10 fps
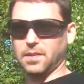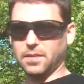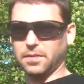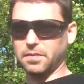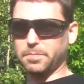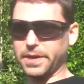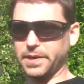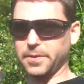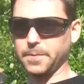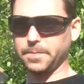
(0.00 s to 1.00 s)
This is brand
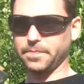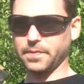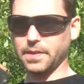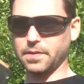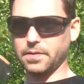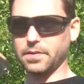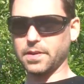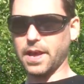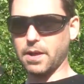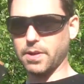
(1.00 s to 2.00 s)
new,
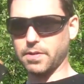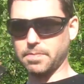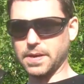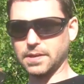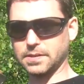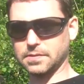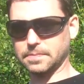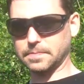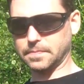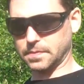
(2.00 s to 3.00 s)
out of the box,
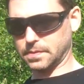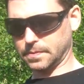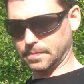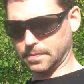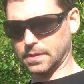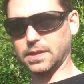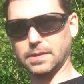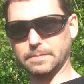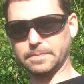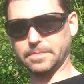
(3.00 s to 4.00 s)
and